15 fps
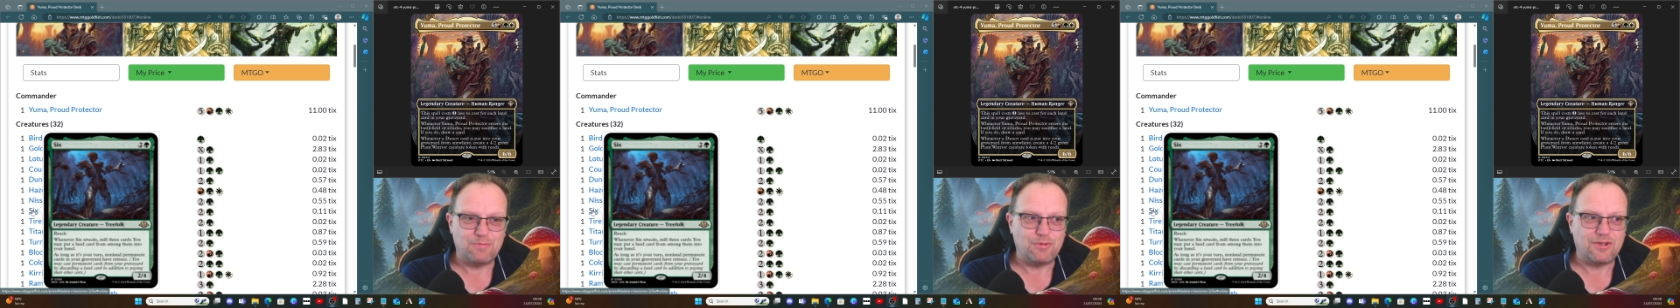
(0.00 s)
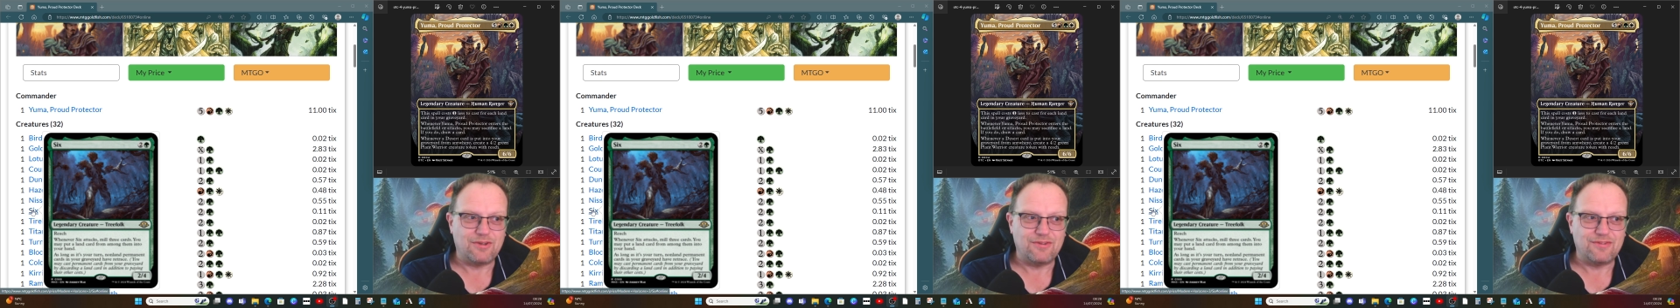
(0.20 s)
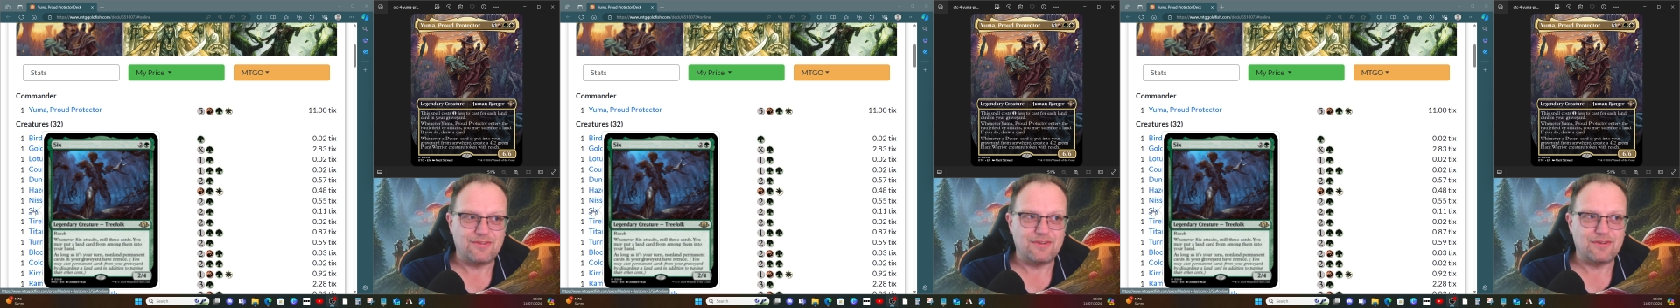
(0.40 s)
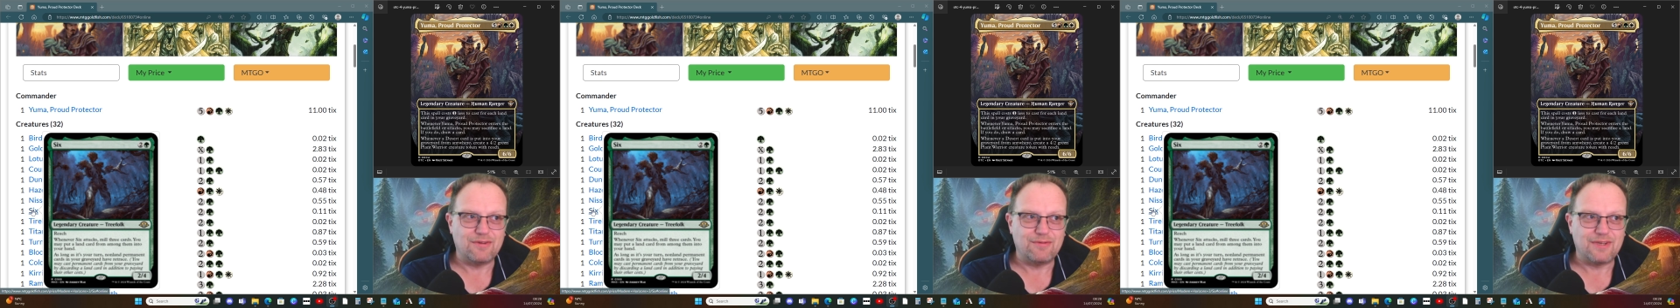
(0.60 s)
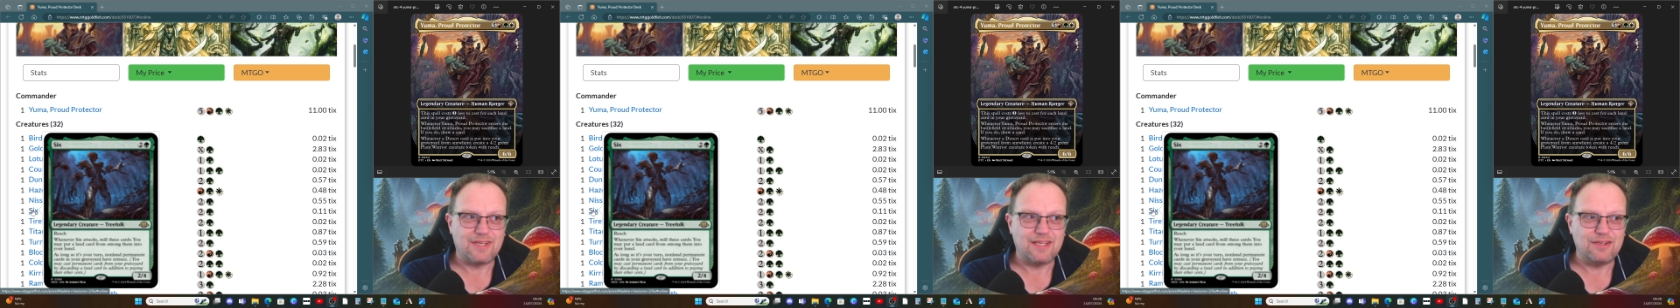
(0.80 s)
Because
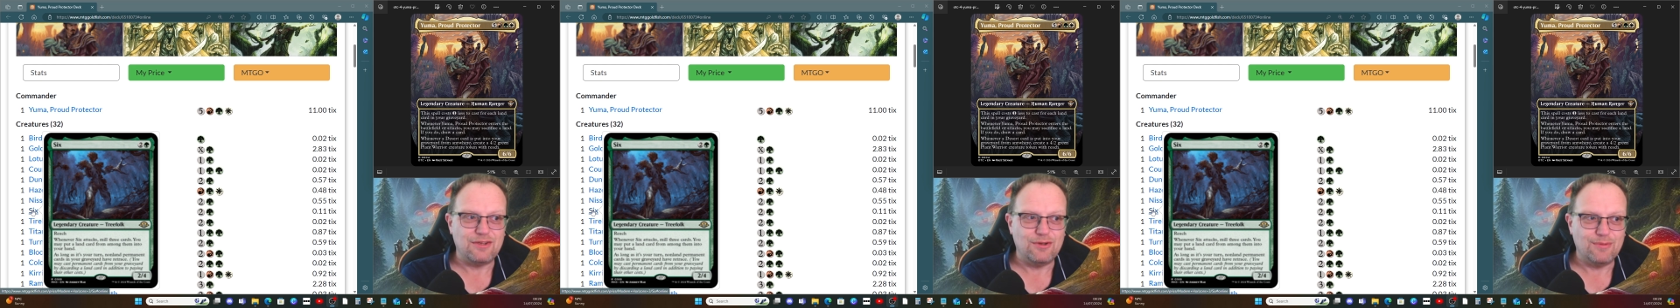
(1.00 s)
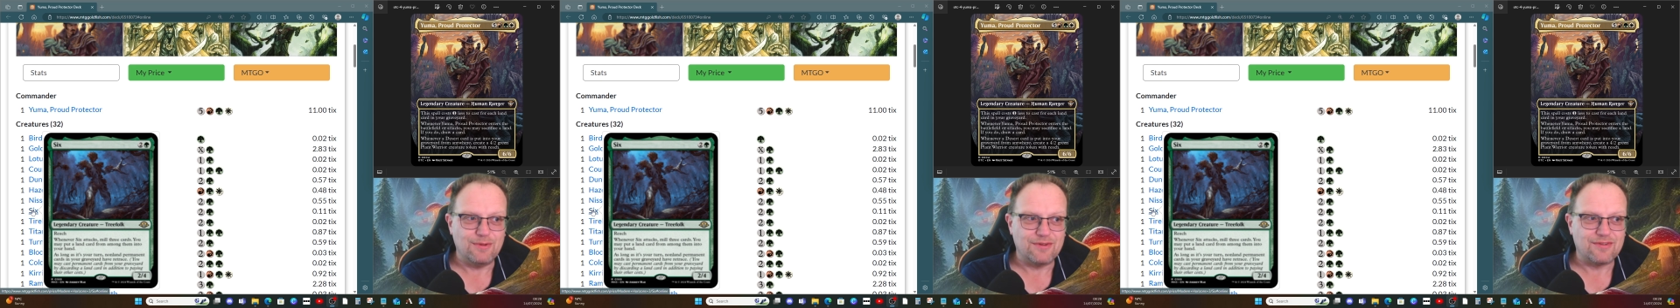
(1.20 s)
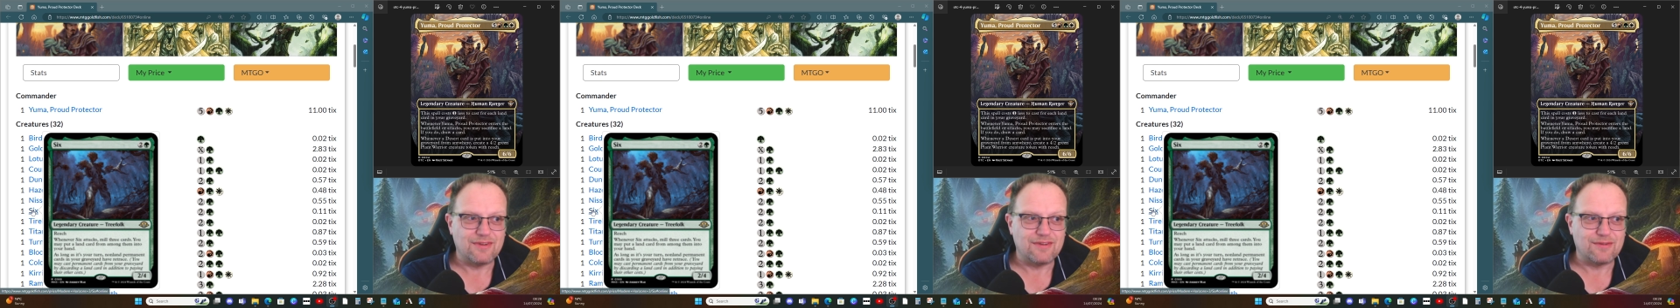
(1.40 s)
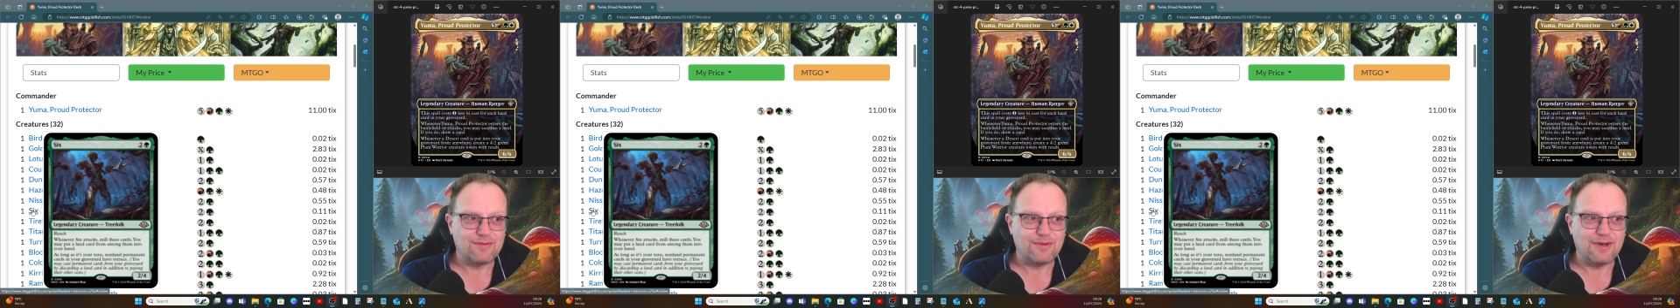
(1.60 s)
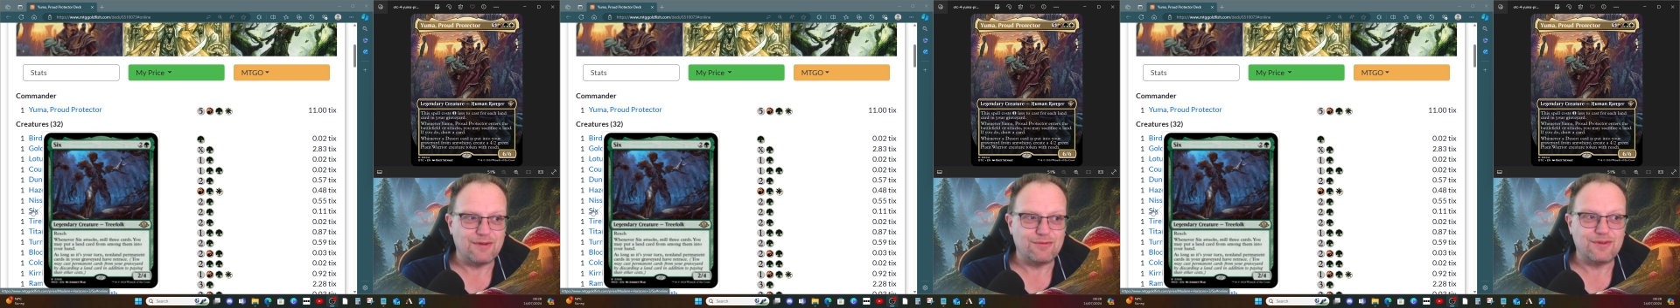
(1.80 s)
don't forget, Yuma says
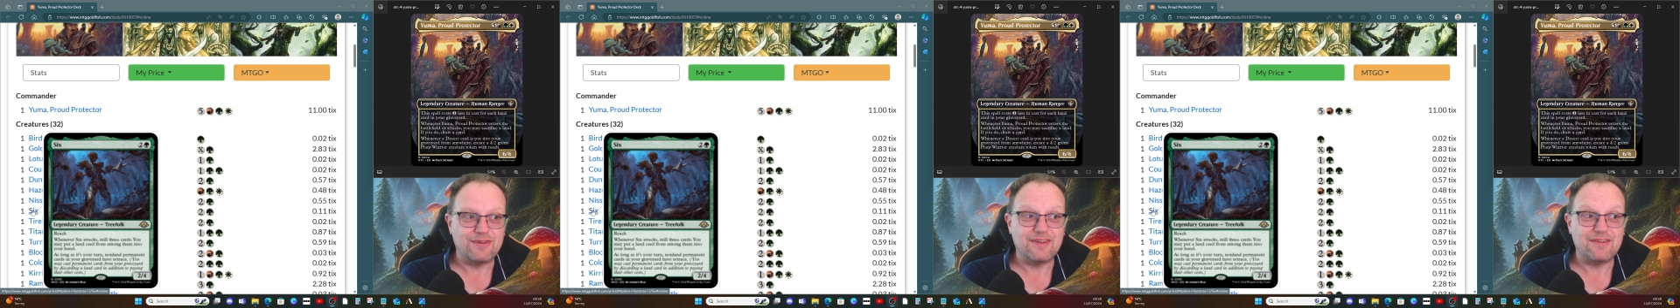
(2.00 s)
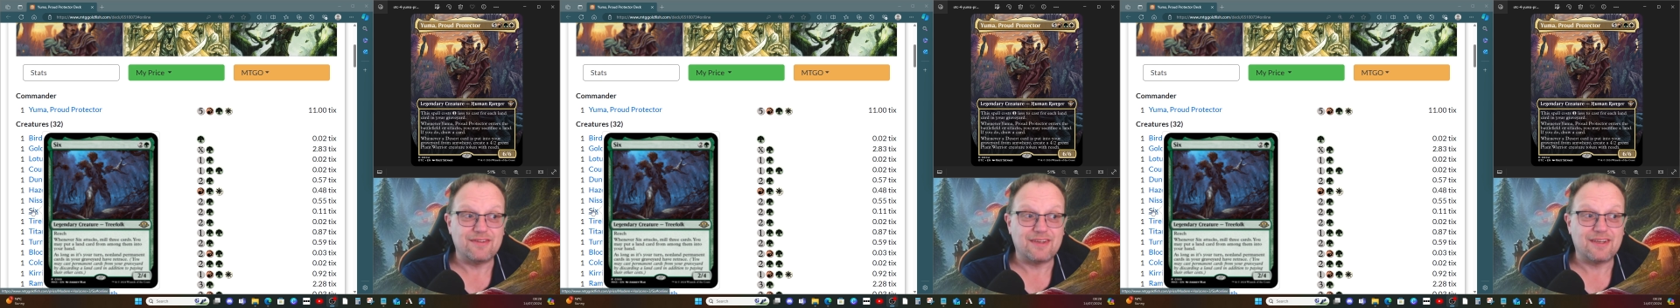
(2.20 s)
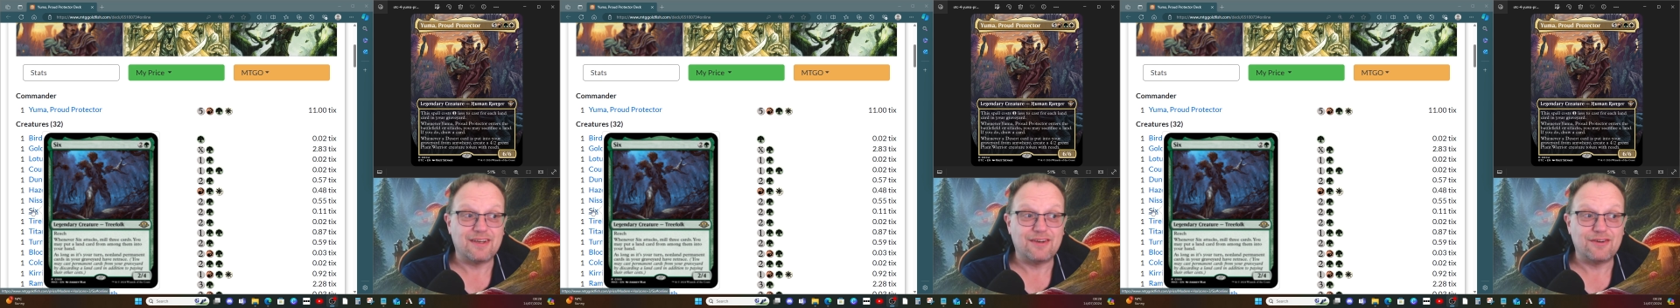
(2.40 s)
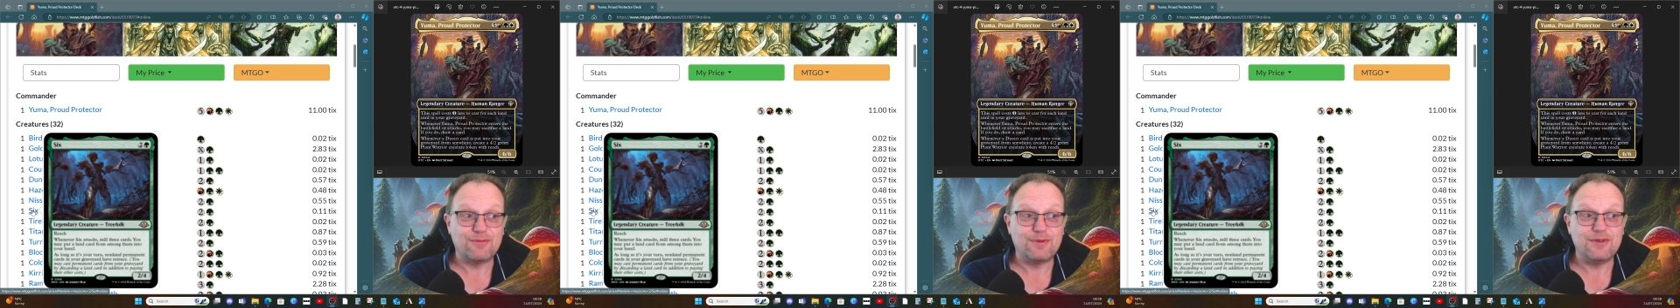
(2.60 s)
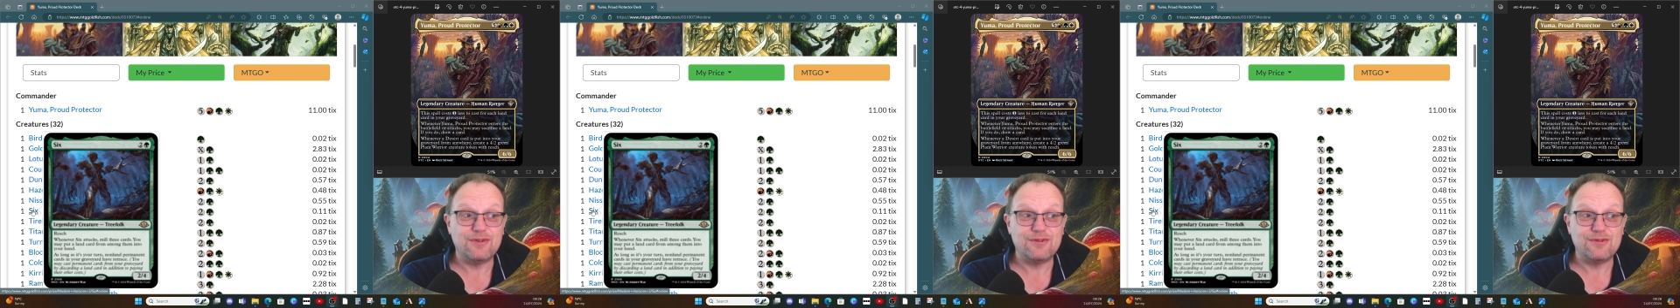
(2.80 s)
whenever a desert card
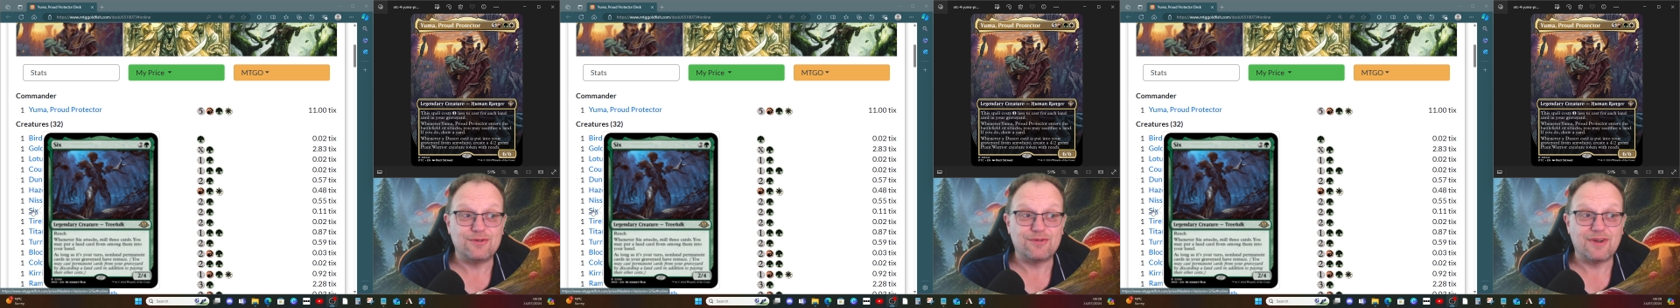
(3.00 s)
is pinned to your